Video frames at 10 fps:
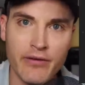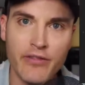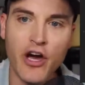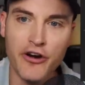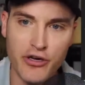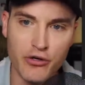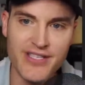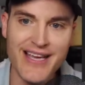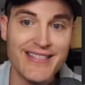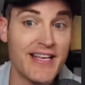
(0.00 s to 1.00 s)
the article
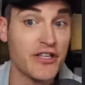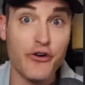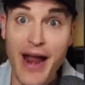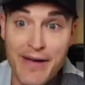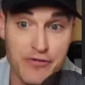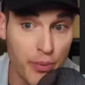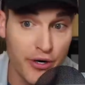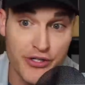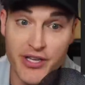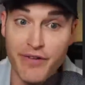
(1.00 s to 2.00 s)
says, as a
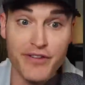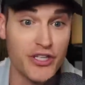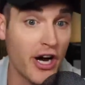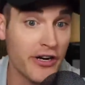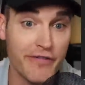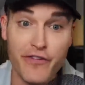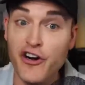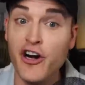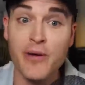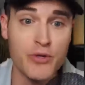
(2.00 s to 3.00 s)
craftsperson, a
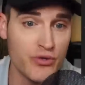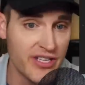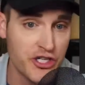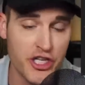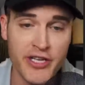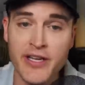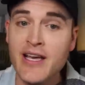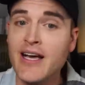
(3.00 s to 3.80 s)
photographer, a musician,